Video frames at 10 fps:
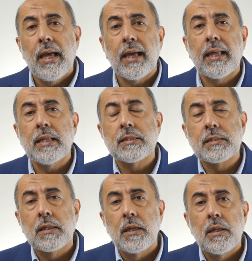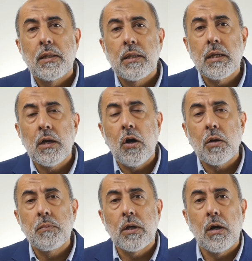against the
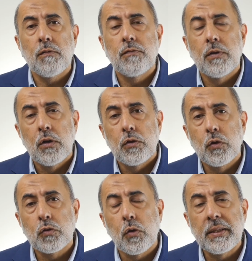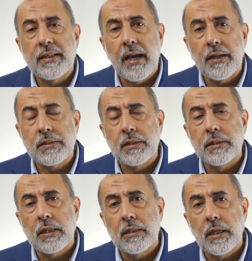army of the Roman garrison
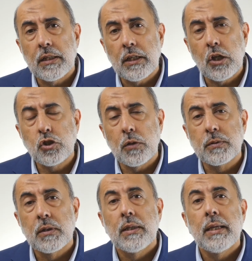in Egypt.